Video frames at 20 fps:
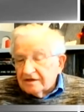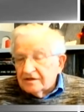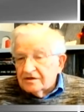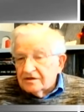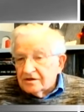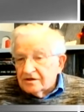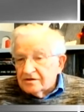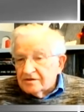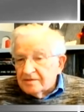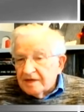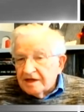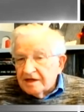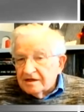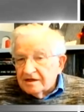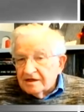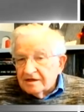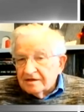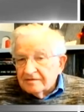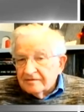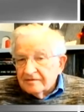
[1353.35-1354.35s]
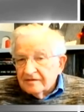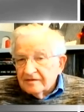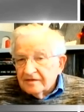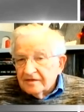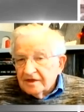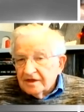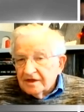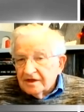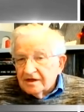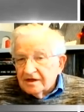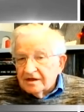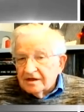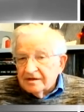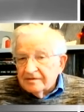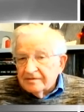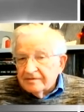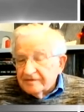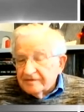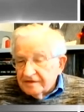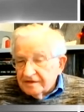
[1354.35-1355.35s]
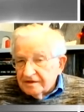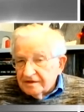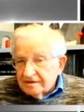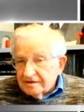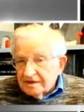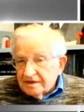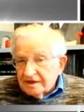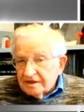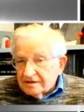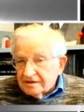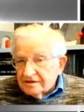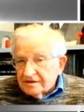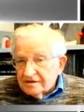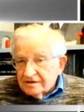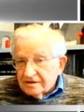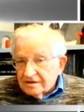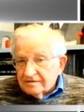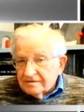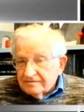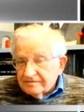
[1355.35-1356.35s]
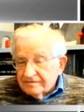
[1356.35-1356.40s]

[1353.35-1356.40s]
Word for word: it's expanded. Uh, that's uh,